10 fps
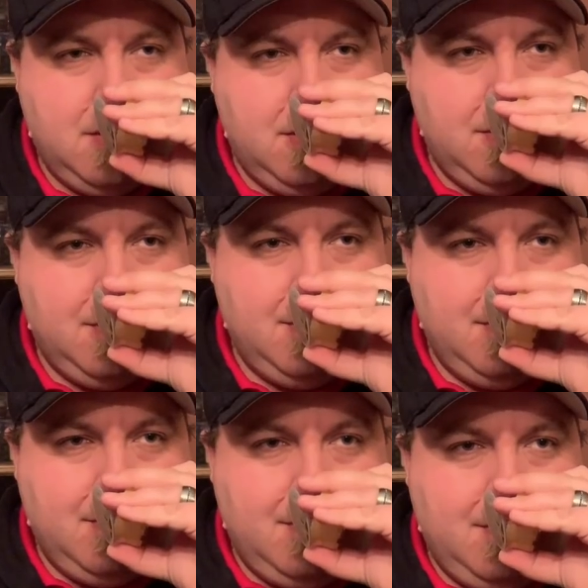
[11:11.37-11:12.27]

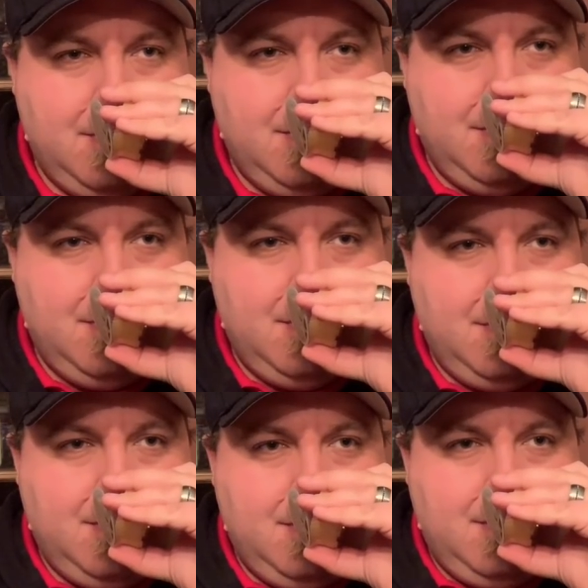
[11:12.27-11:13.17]

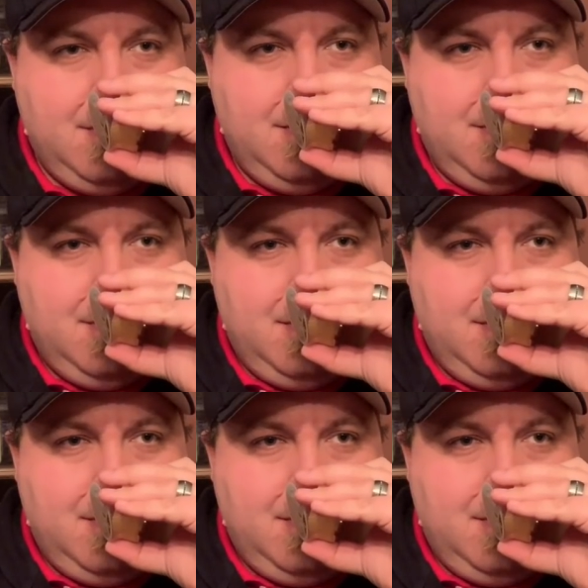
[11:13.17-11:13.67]
No one is speaking in this clip.